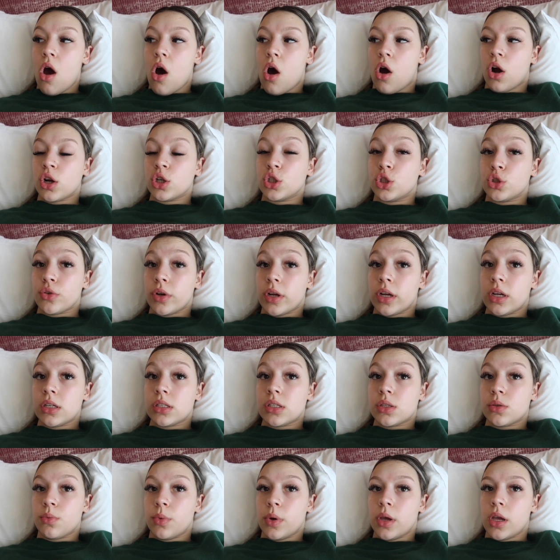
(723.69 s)
our
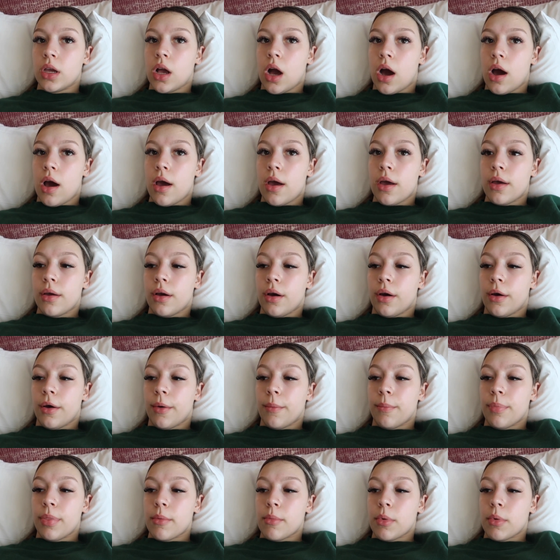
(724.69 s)
drinks we got um,